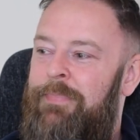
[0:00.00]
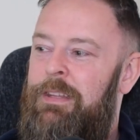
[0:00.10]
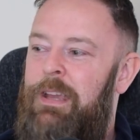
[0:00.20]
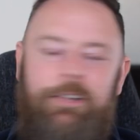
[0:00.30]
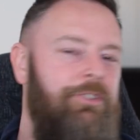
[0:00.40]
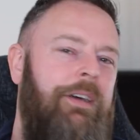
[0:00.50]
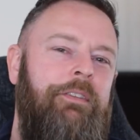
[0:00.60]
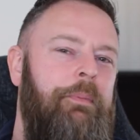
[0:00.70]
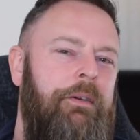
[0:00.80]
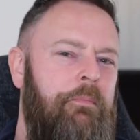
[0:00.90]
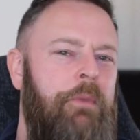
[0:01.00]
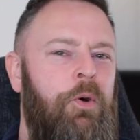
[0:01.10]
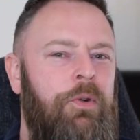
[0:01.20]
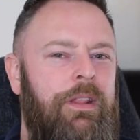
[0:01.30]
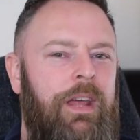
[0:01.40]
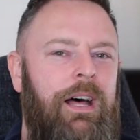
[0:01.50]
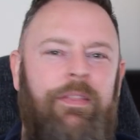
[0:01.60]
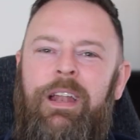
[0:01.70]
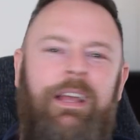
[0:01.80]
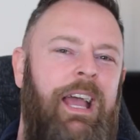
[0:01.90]
yeah, just having a bit of a moan at that.
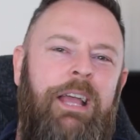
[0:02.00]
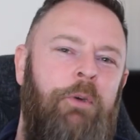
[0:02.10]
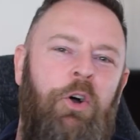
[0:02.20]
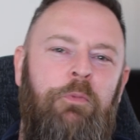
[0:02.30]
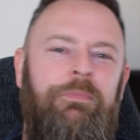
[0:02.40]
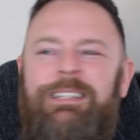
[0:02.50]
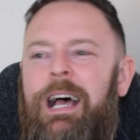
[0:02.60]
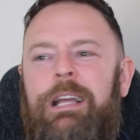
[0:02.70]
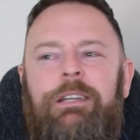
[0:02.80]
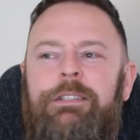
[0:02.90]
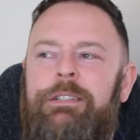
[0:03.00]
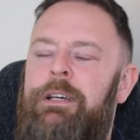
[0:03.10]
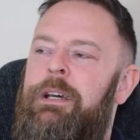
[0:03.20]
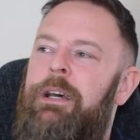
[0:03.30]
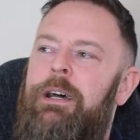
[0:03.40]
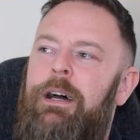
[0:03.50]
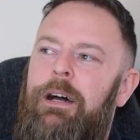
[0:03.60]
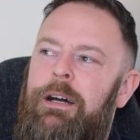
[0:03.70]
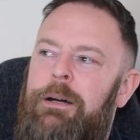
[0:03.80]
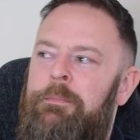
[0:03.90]
And then I came home tired
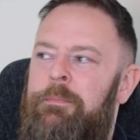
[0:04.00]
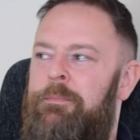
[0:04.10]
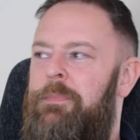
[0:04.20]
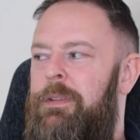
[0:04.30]
um,